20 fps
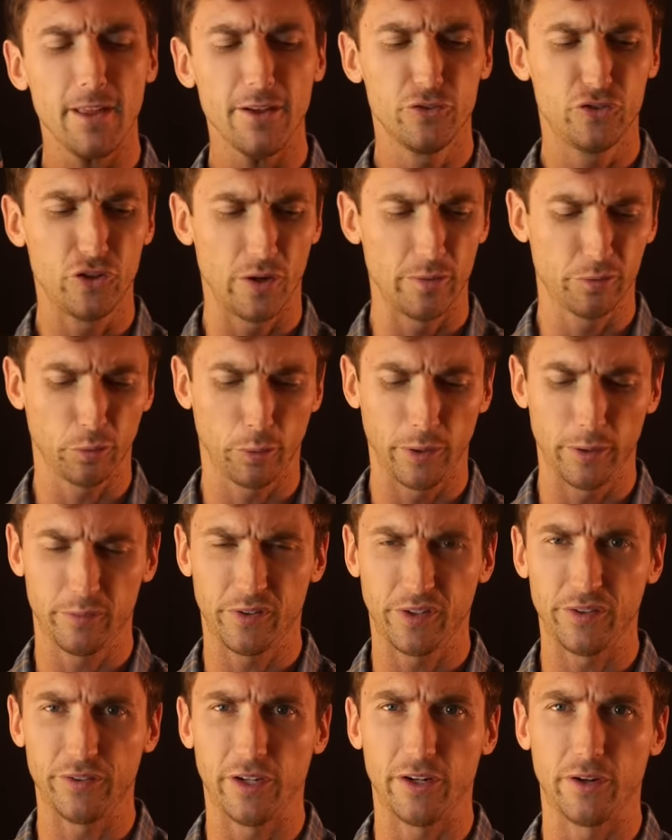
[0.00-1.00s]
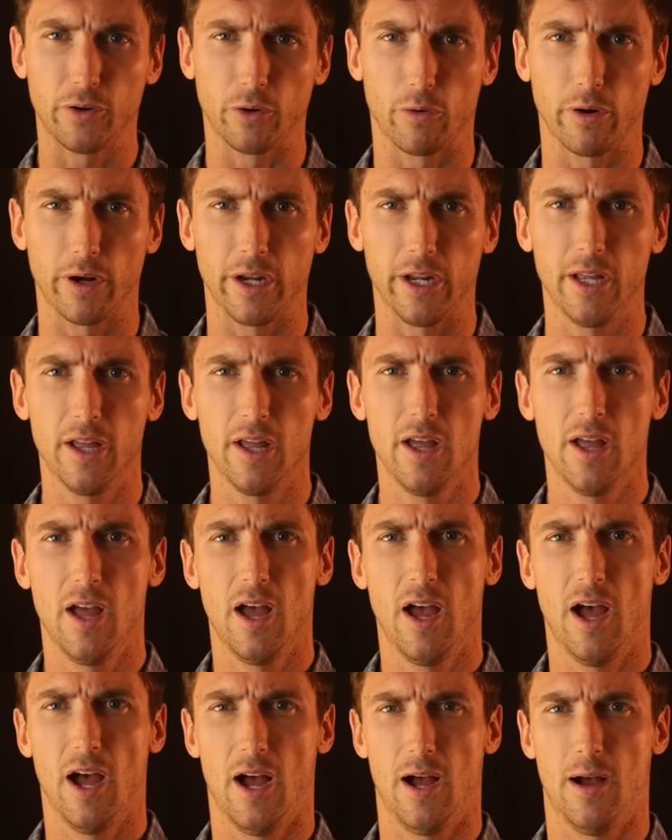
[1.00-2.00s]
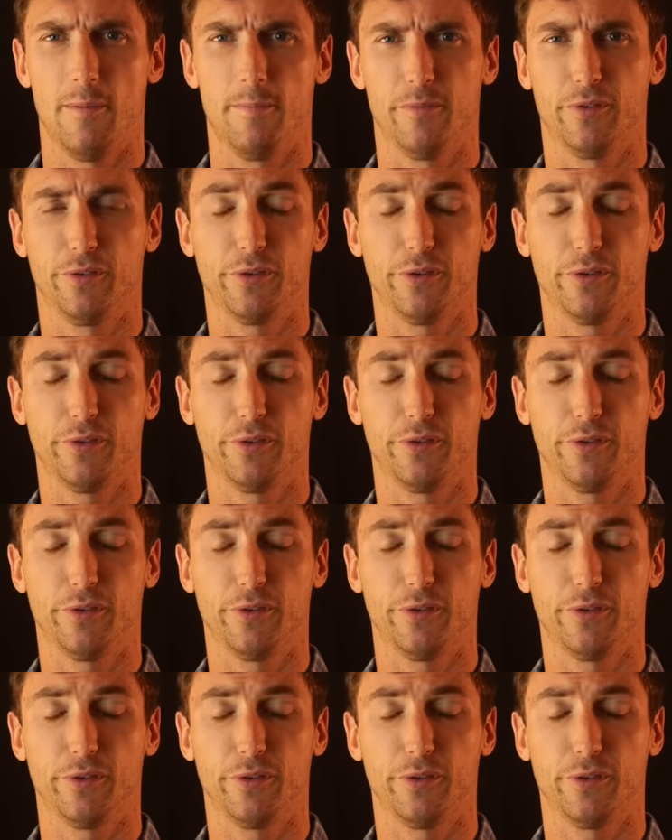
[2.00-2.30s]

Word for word: James Williamson didn't agree. Um,